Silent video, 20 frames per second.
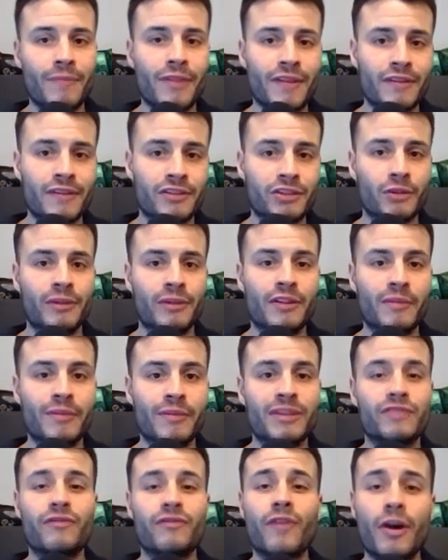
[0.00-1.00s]
Not necessarily the
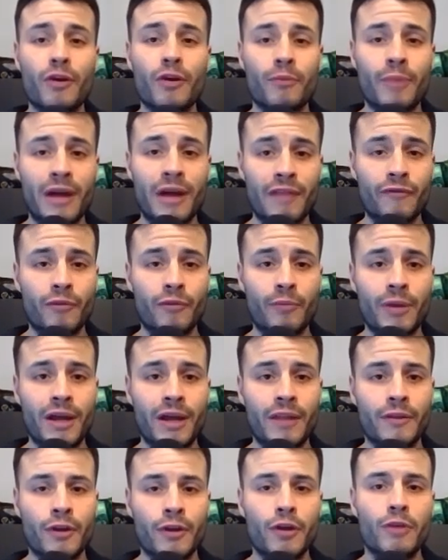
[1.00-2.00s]
best fighter pound for pound,